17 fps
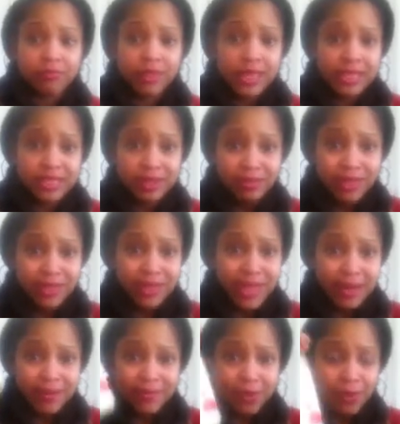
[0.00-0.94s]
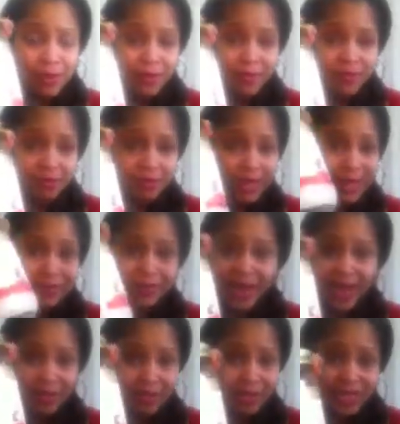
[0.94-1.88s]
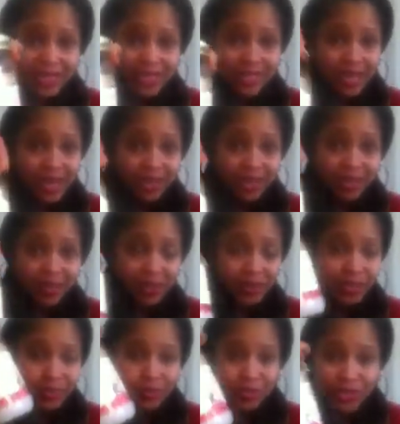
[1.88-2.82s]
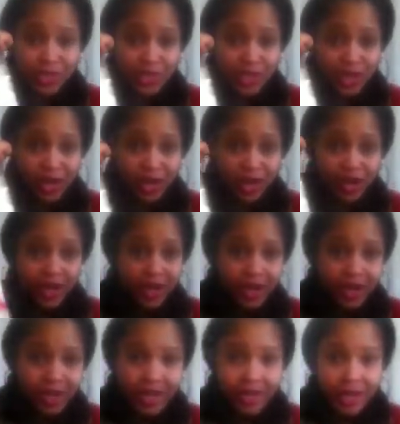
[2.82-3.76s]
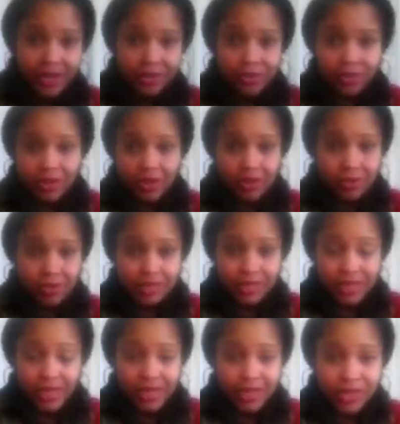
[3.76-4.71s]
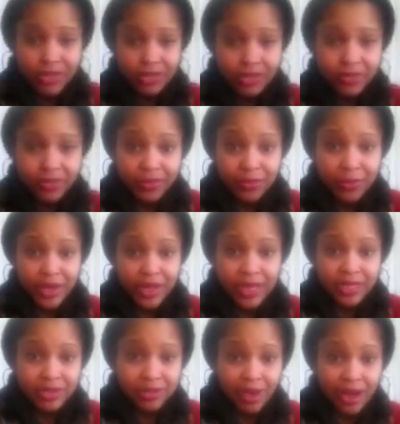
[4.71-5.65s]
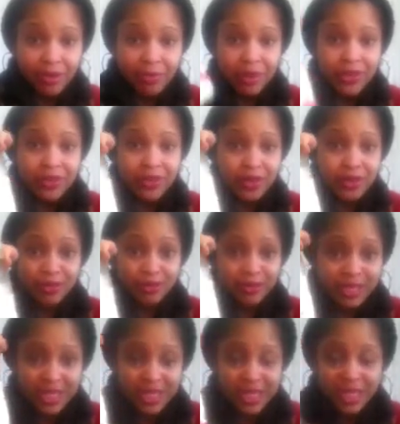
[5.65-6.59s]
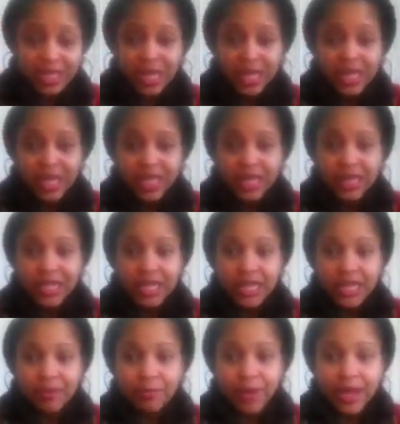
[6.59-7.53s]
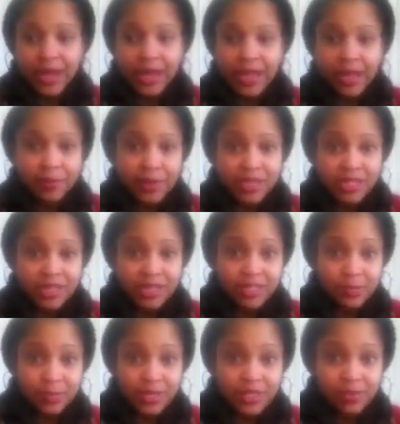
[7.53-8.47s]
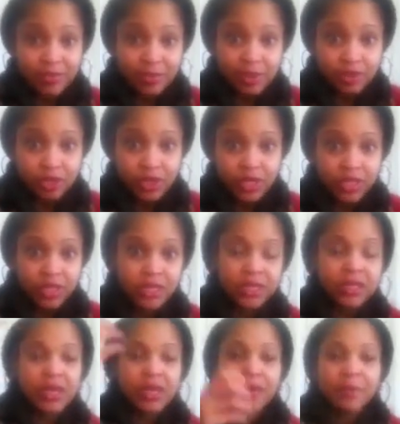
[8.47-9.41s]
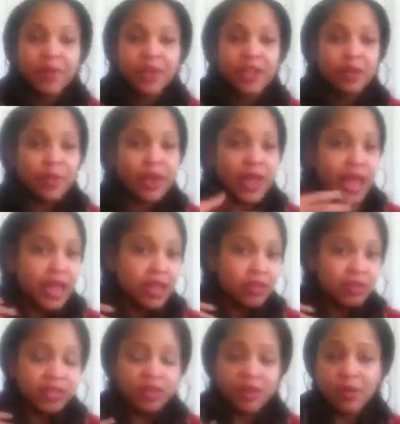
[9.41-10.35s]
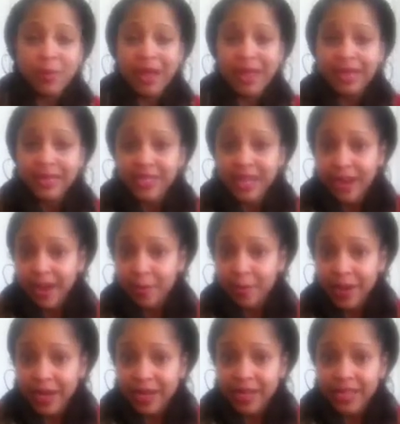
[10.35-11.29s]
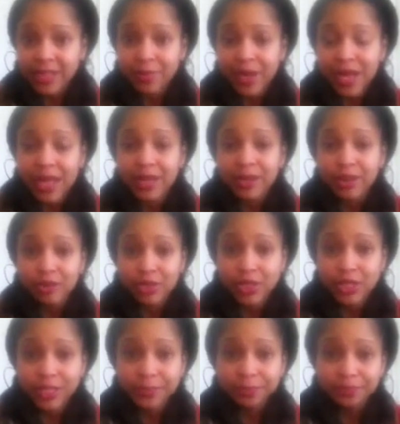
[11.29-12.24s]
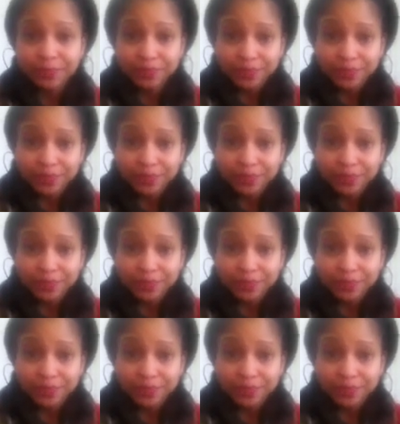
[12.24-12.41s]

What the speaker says: It's only like $5 or $6 for this one jar, and you can use it like 100 different ways. So I'd rather use this than buy a bunch of expensive lotions. But anyway, I use it on my entire body as my lotion.